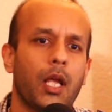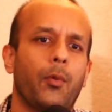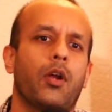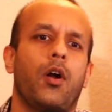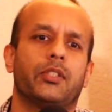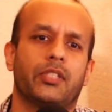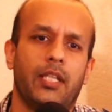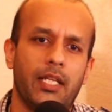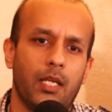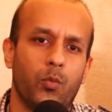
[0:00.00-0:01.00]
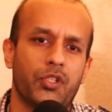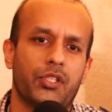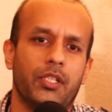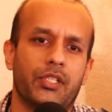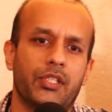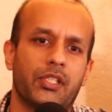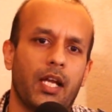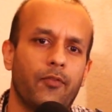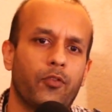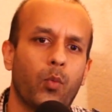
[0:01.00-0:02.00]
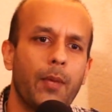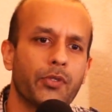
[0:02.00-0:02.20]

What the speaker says: called Selenium, which is designed for web